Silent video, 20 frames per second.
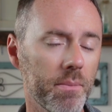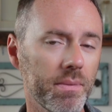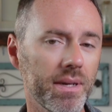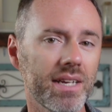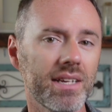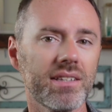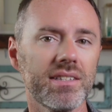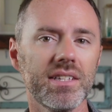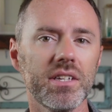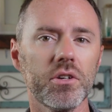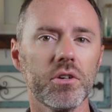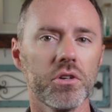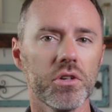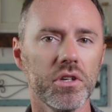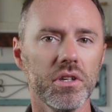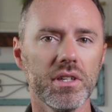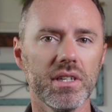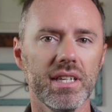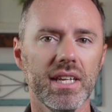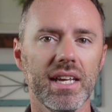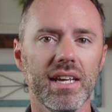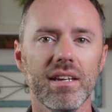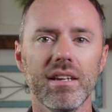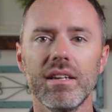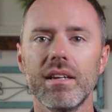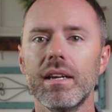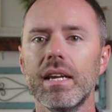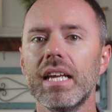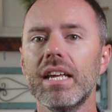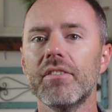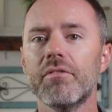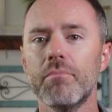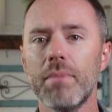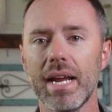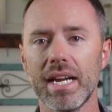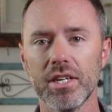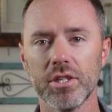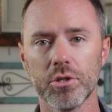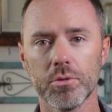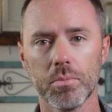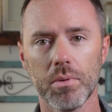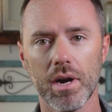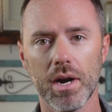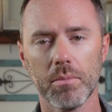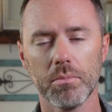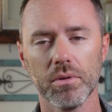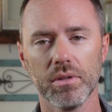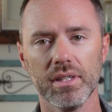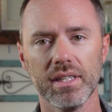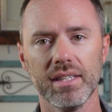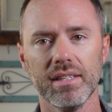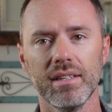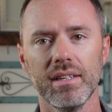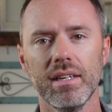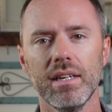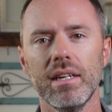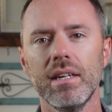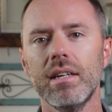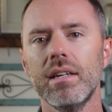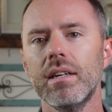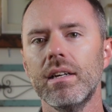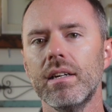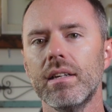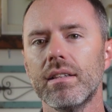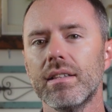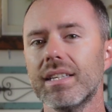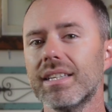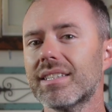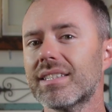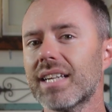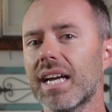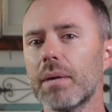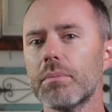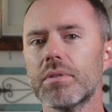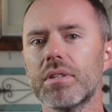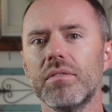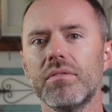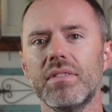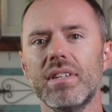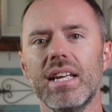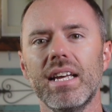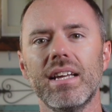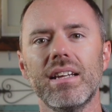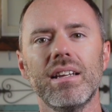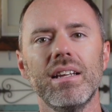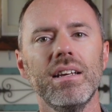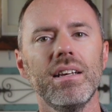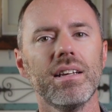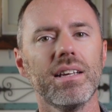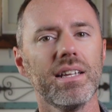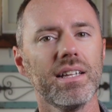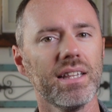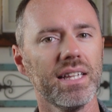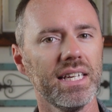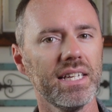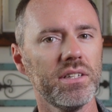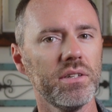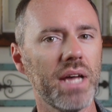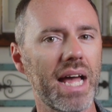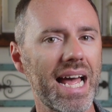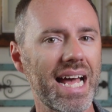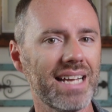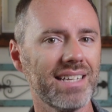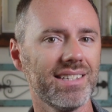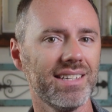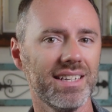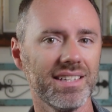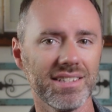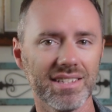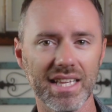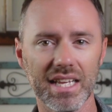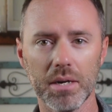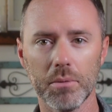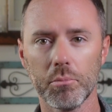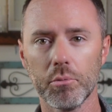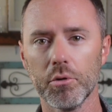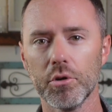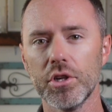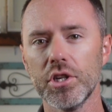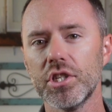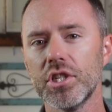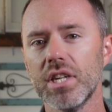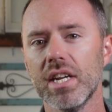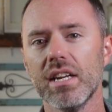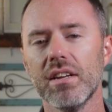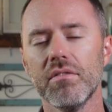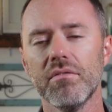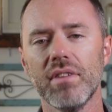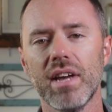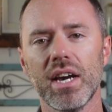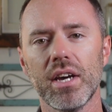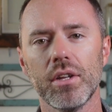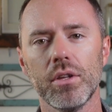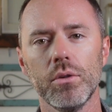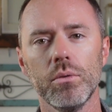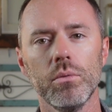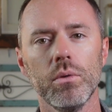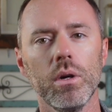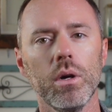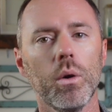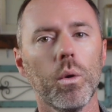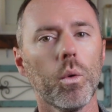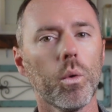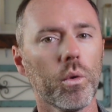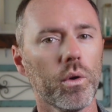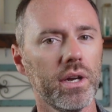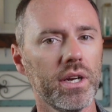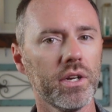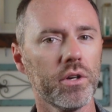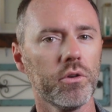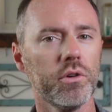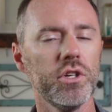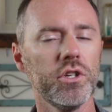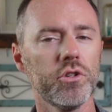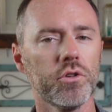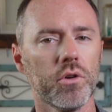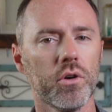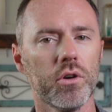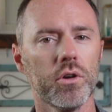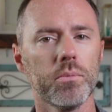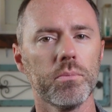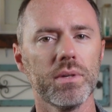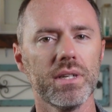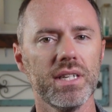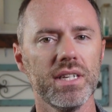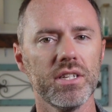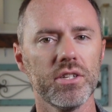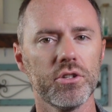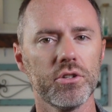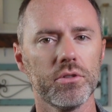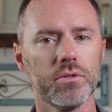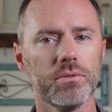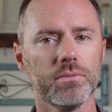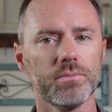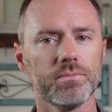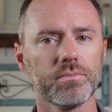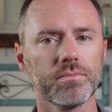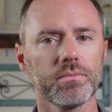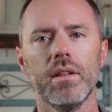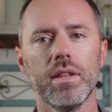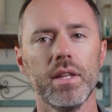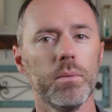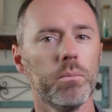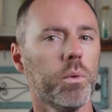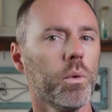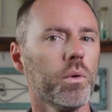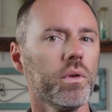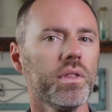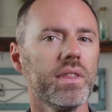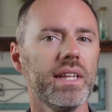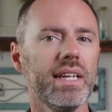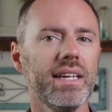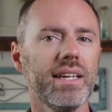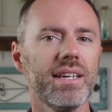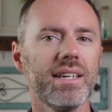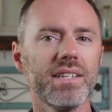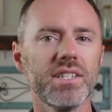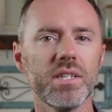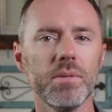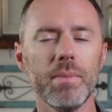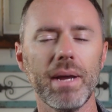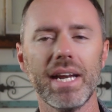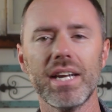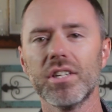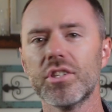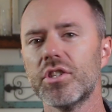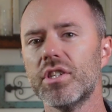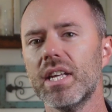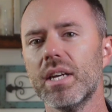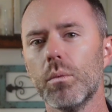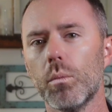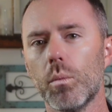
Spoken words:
be considered good debt if managed properly. These types of debt can lead to assets that appreciate in value or increase your earning potential. The important thing is to manage debt